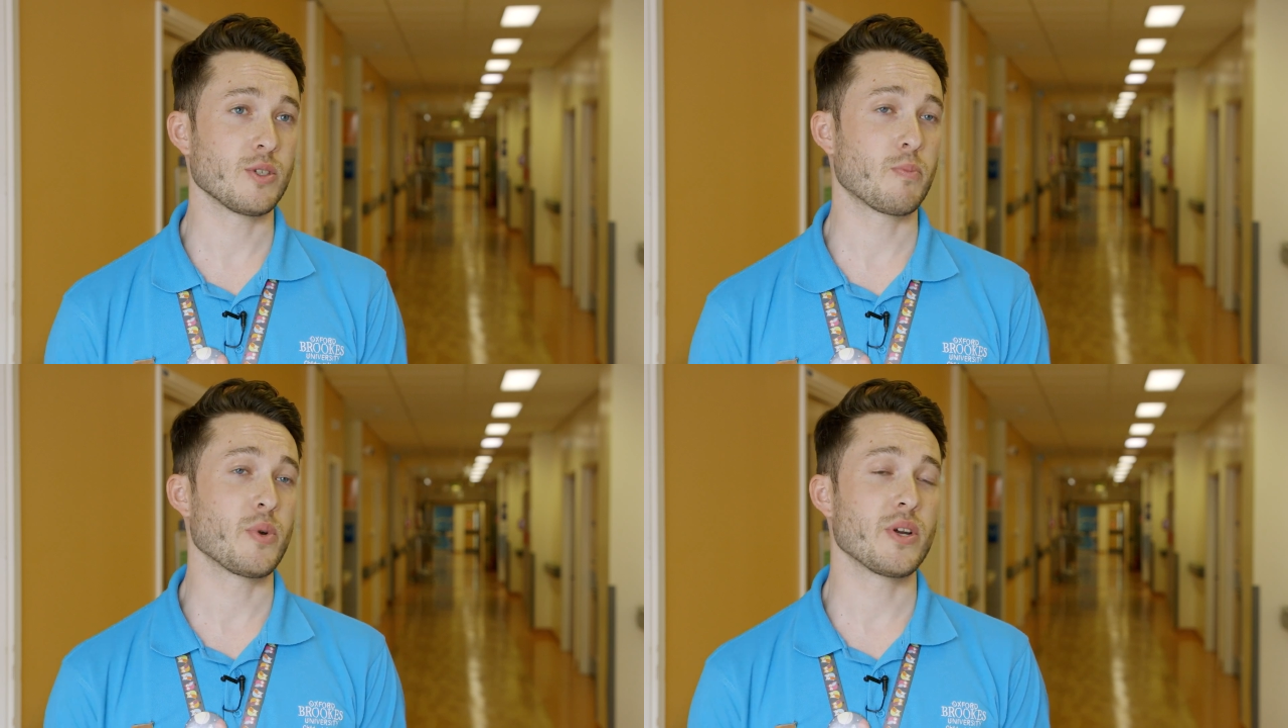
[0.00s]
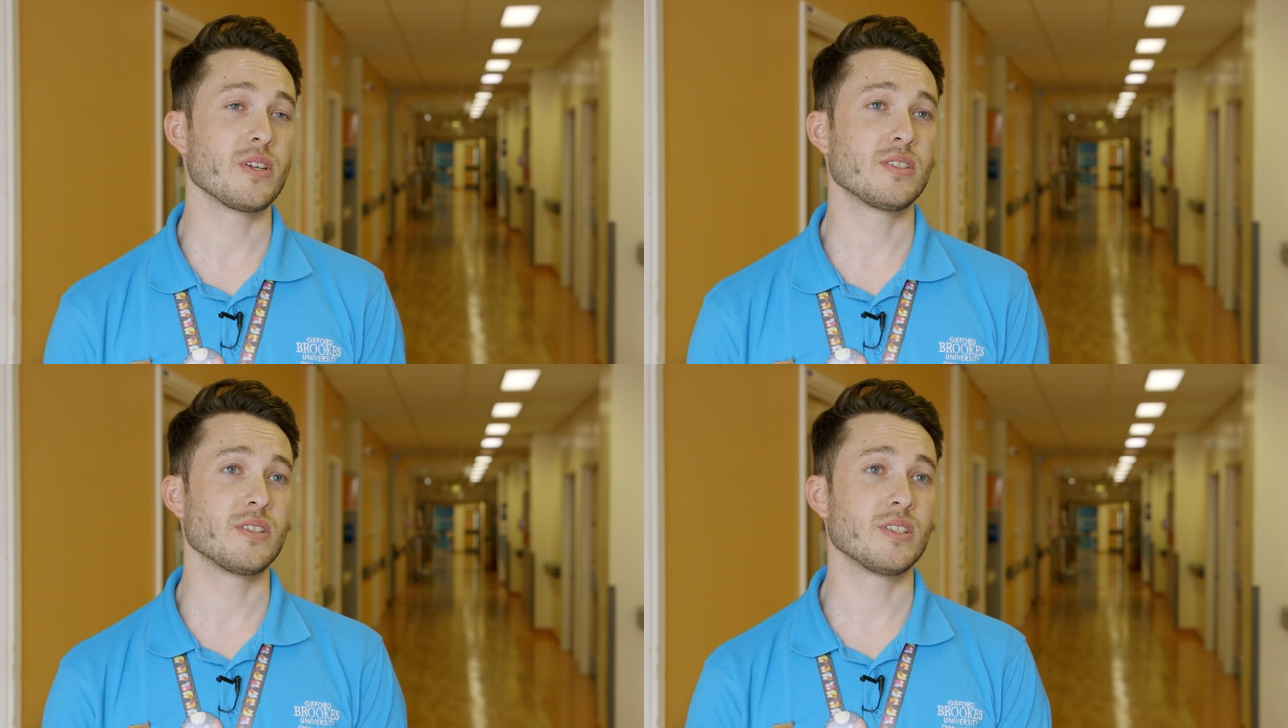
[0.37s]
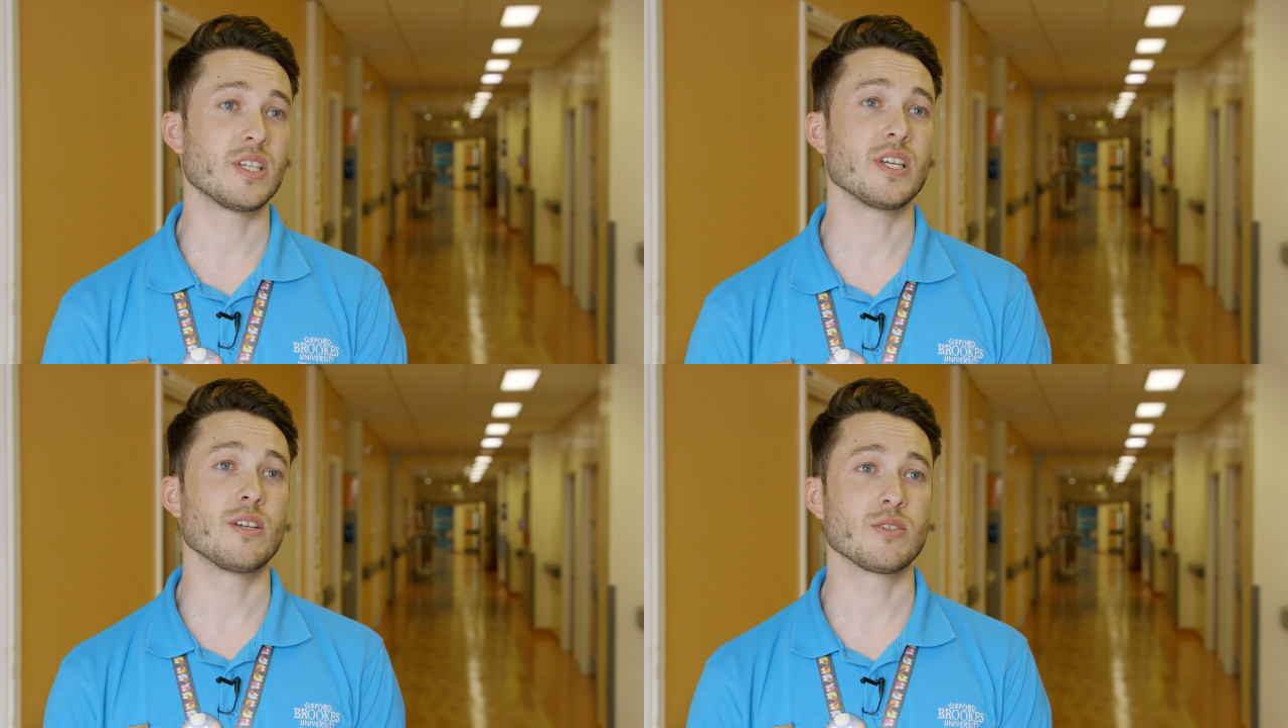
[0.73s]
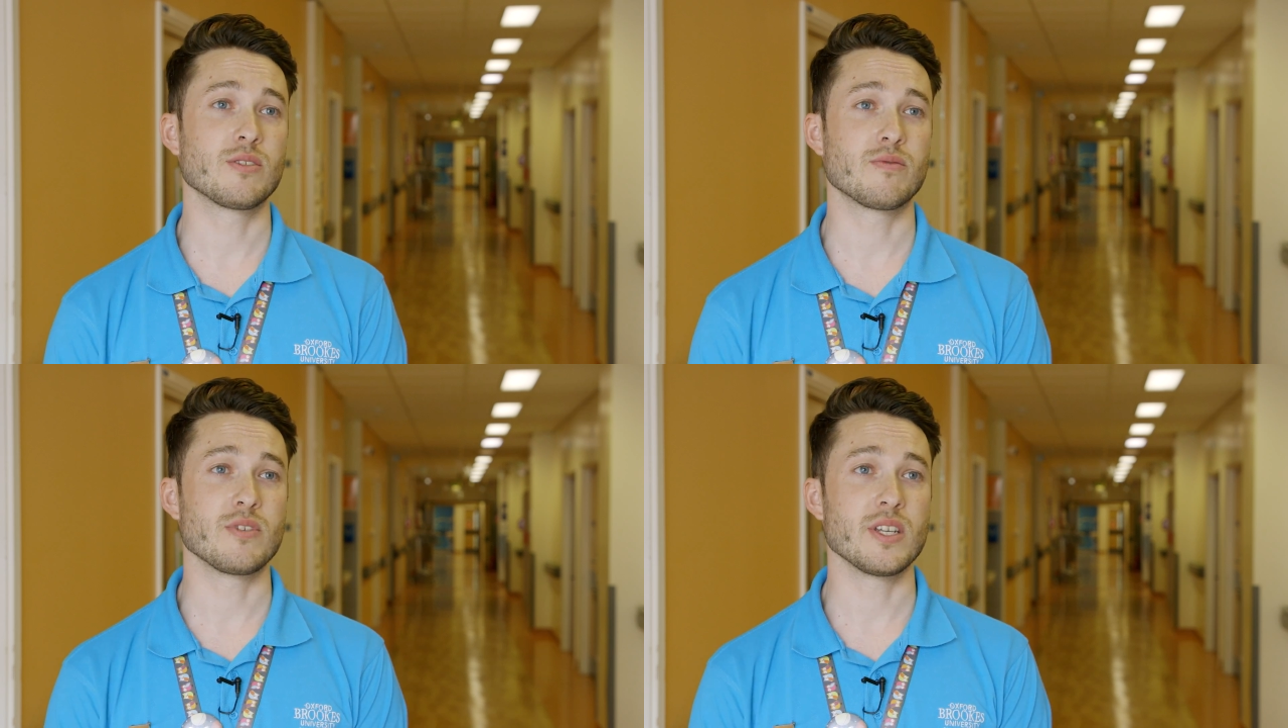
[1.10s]
experience and see
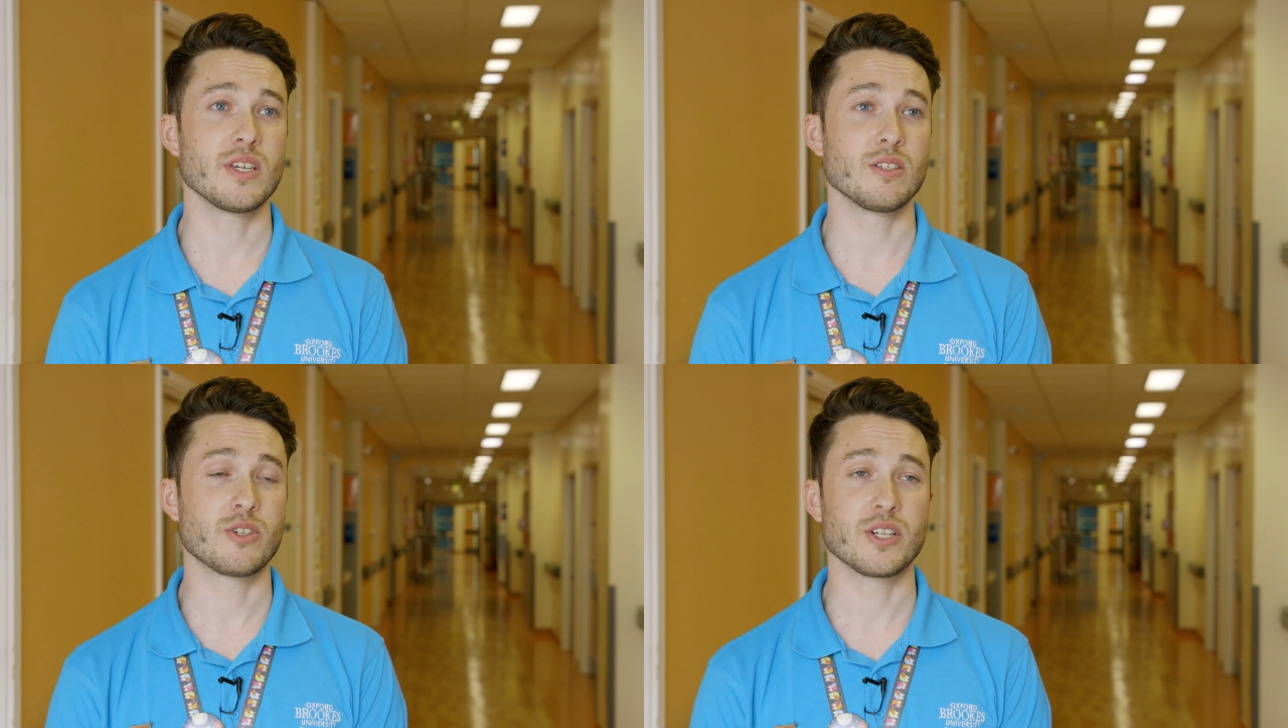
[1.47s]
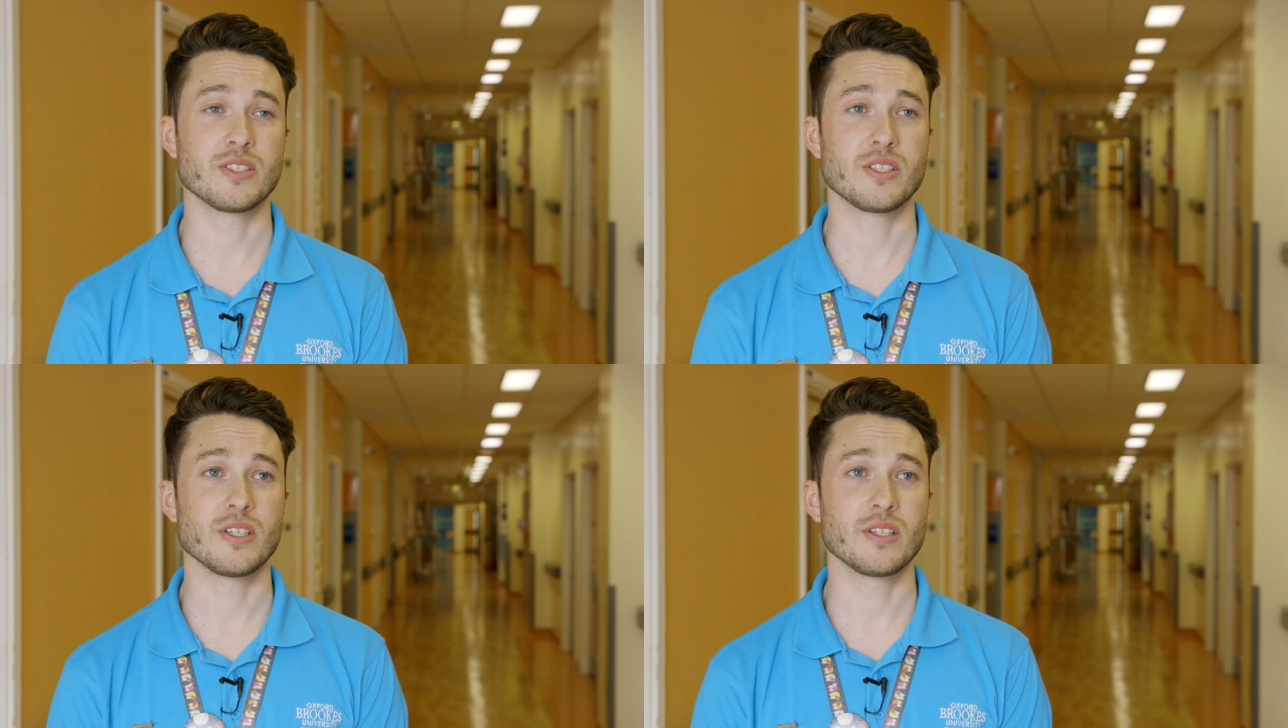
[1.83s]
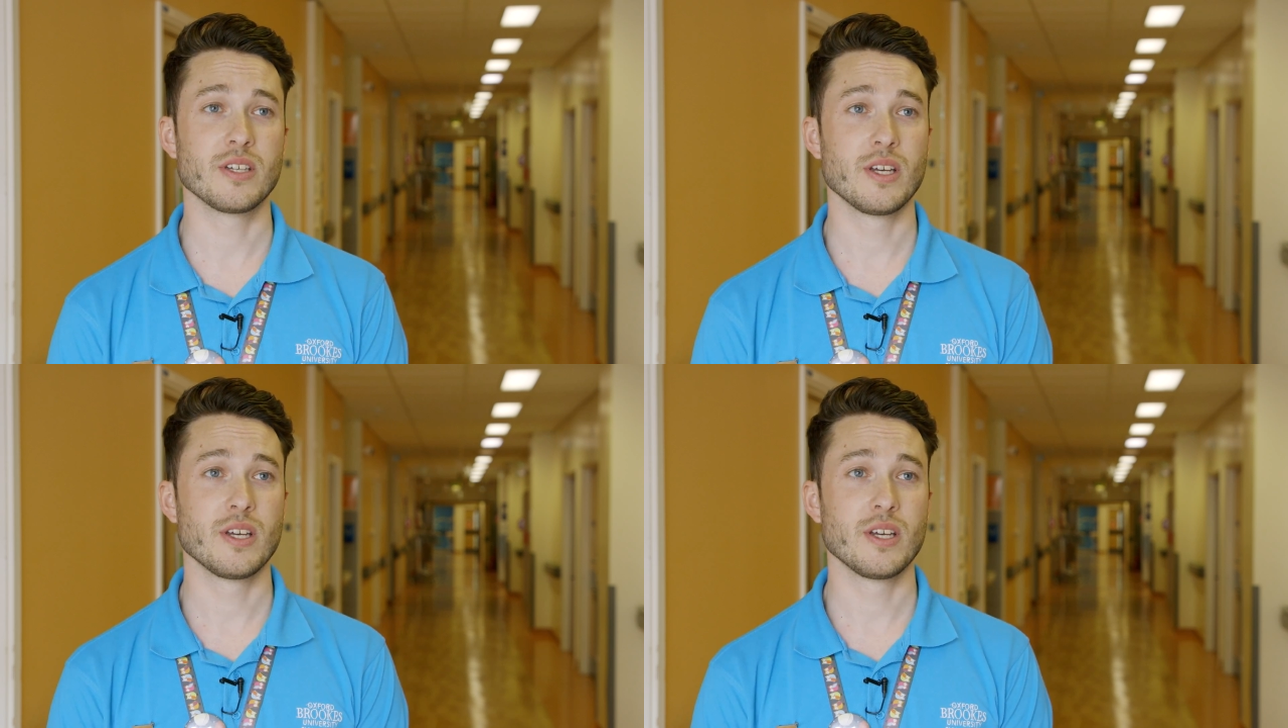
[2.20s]
lots of really interesting